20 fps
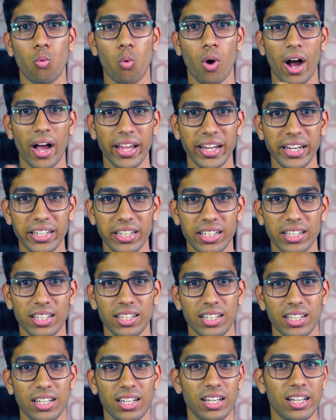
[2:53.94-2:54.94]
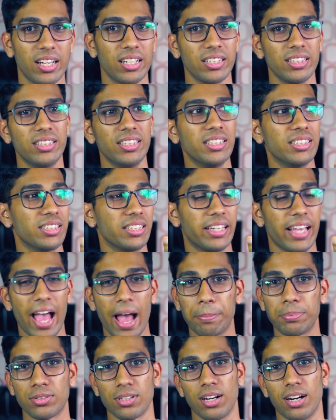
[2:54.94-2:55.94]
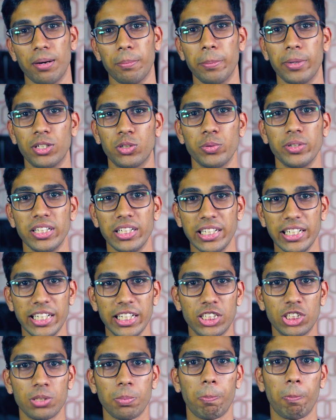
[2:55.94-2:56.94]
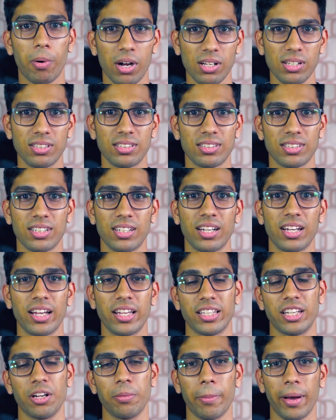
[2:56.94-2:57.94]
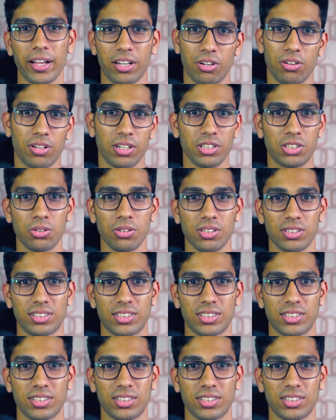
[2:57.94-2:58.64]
wide these gaps are between each pulse that your microcontroller